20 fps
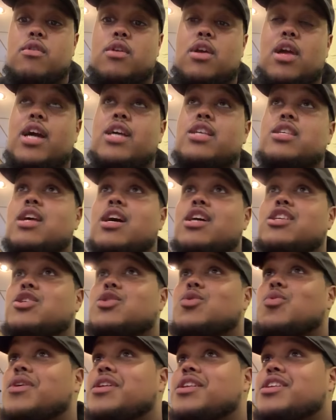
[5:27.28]
Guys, I
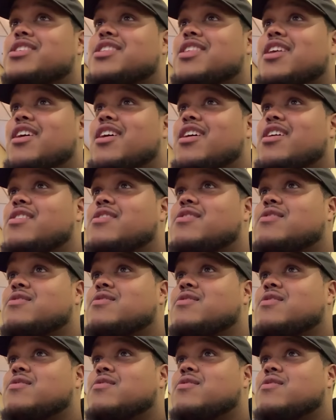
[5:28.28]
just witnessed her
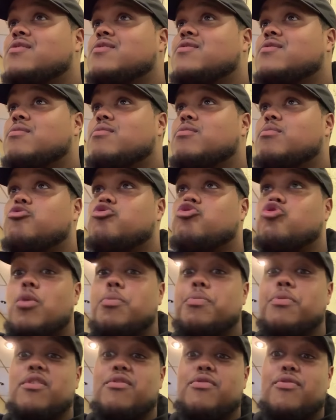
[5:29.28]
drop
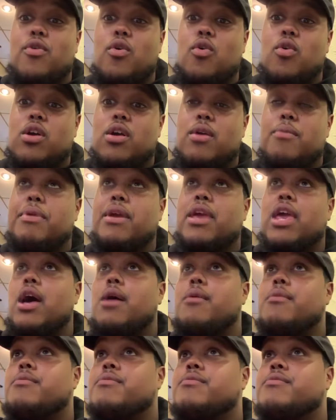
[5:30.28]
a fork and pick it
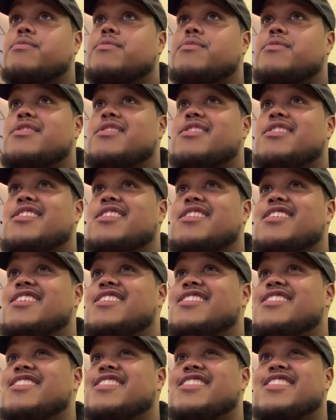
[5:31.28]
up.
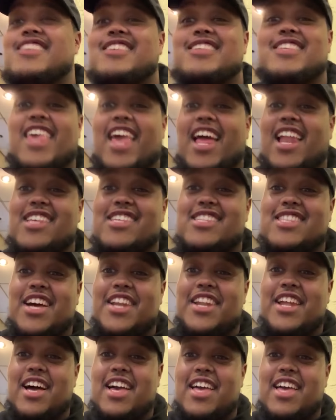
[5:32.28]
This gal is done out